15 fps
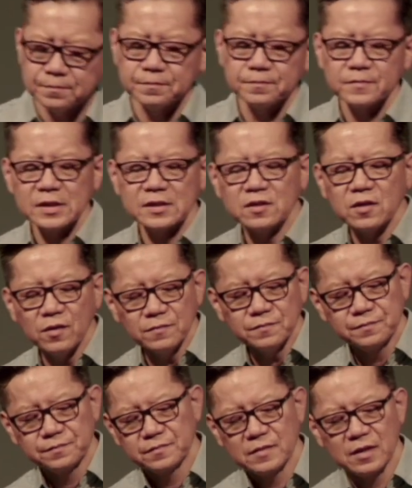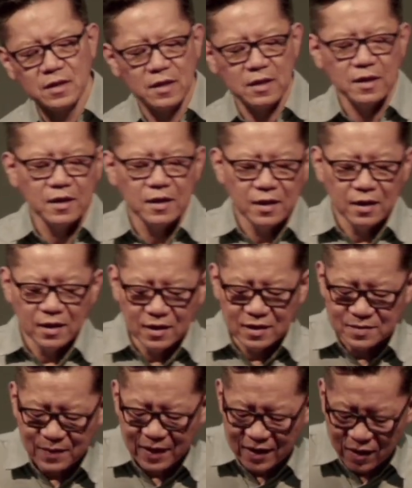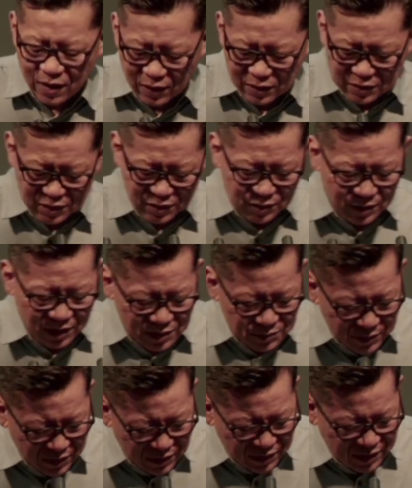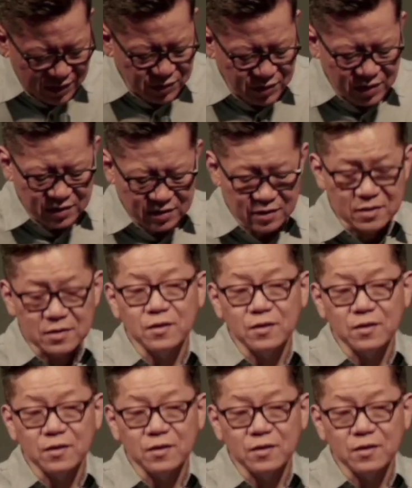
So, it is my call to you as we look at Jesus,